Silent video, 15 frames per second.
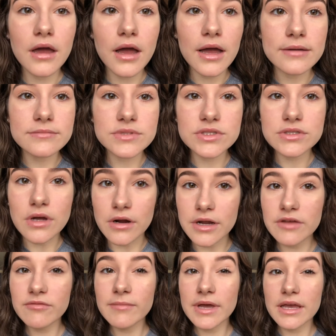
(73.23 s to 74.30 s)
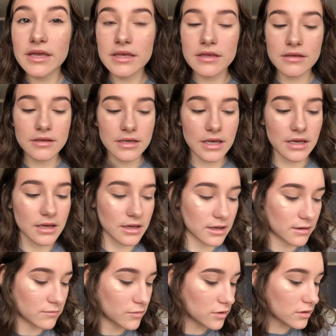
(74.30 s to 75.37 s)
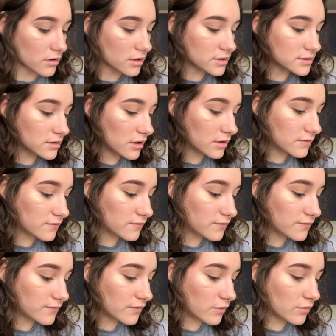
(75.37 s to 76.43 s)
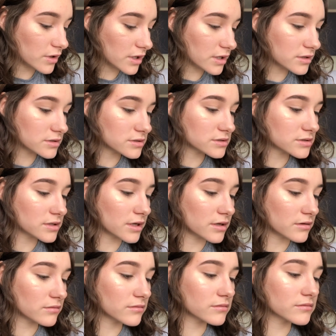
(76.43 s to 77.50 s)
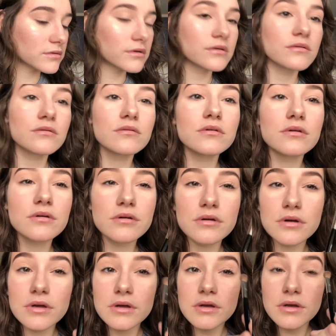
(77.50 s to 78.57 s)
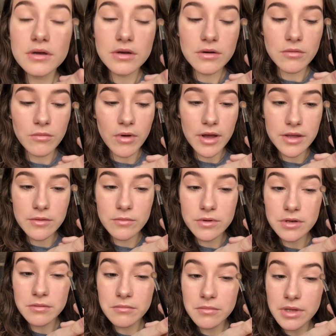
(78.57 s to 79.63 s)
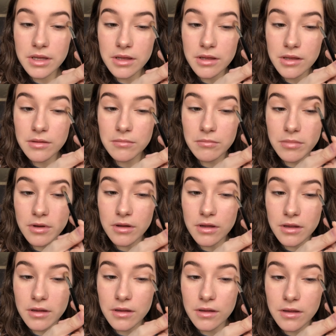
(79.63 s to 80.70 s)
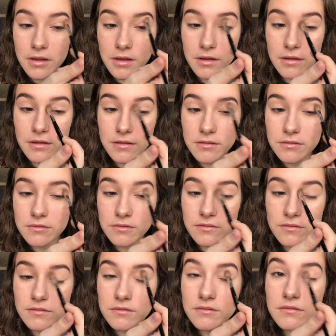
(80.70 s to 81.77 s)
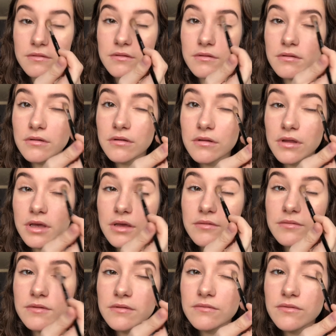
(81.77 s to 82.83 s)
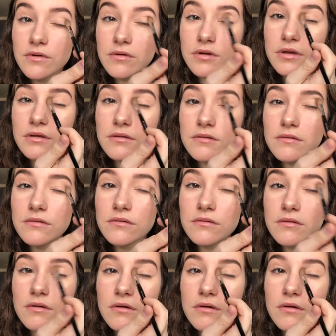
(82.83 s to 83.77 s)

I'm sorry if my camera is not in focus. I don't know why it wouldn't be, but it just didn't look like it was in focus.